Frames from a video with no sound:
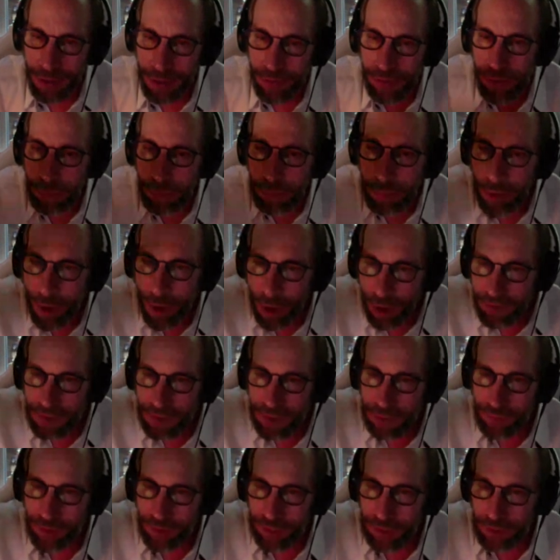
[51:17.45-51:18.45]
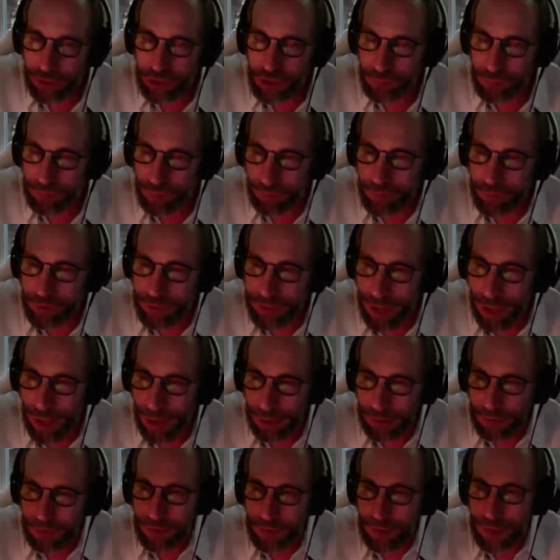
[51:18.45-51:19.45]
the positive energy of every
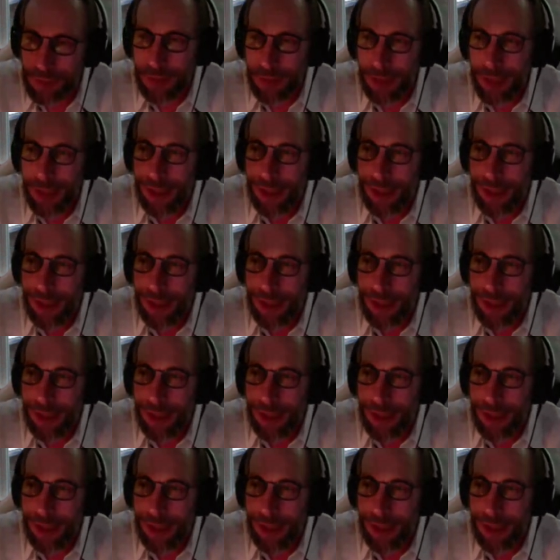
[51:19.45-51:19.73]
galaxy